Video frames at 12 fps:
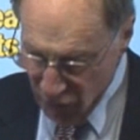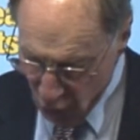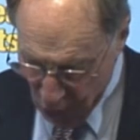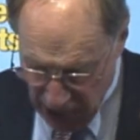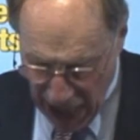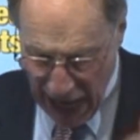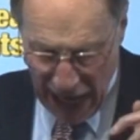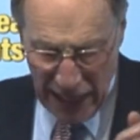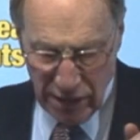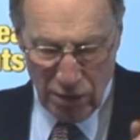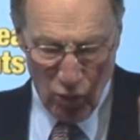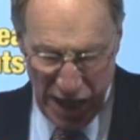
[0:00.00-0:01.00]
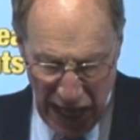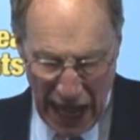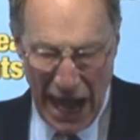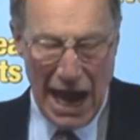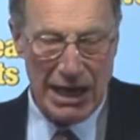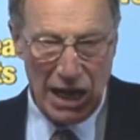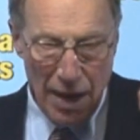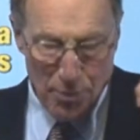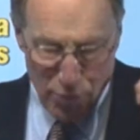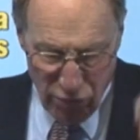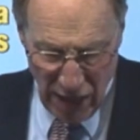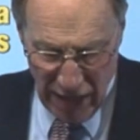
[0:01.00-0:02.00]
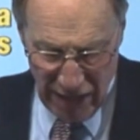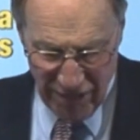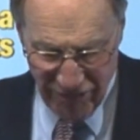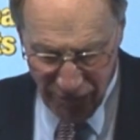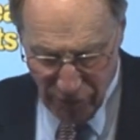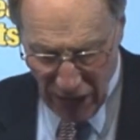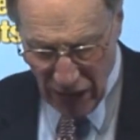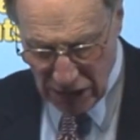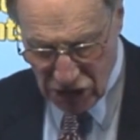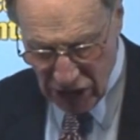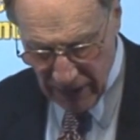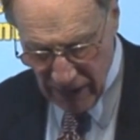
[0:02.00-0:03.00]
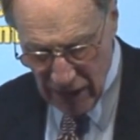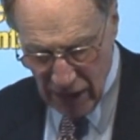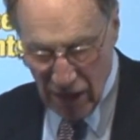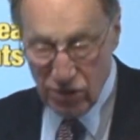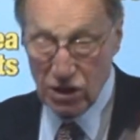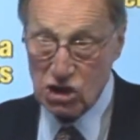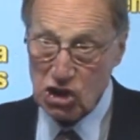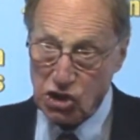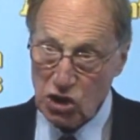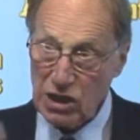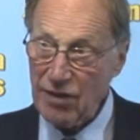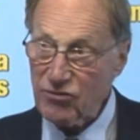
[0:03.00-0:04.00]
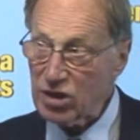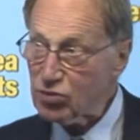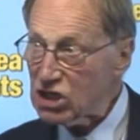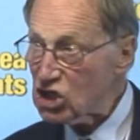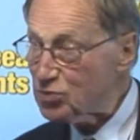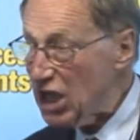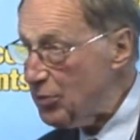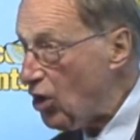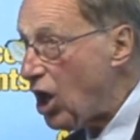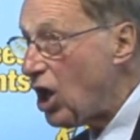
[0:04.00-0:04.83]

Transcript: We had a brave party that stood up for the British people.